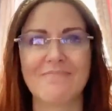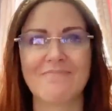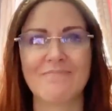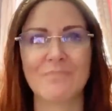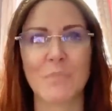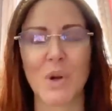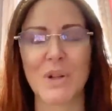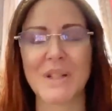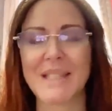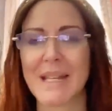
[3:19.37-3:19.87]

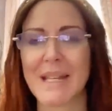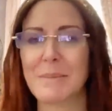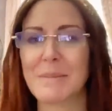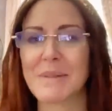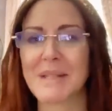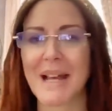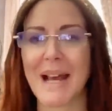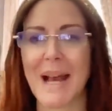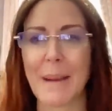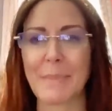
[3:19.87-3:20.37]
what
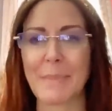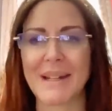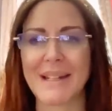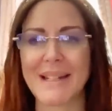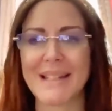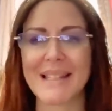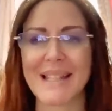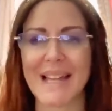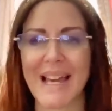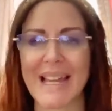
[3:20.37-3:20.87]
seems to happen
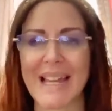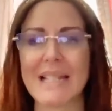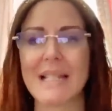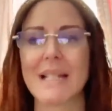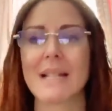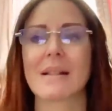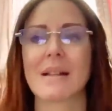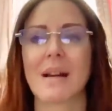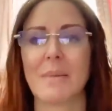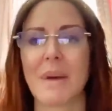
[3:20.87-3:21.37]
is the
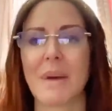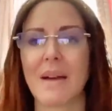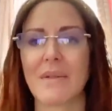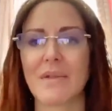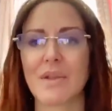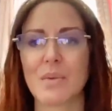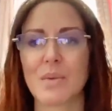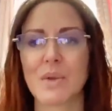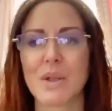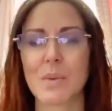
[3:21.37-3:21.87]
haters come out
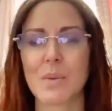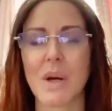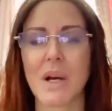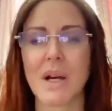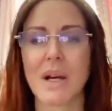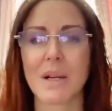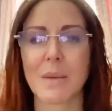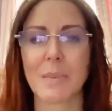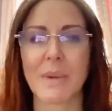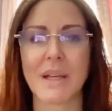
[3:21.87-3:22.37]
of the
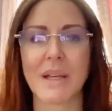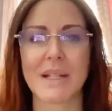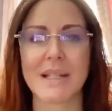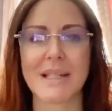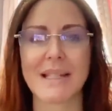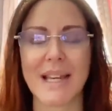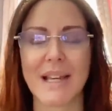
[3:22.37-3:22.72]
woodwork because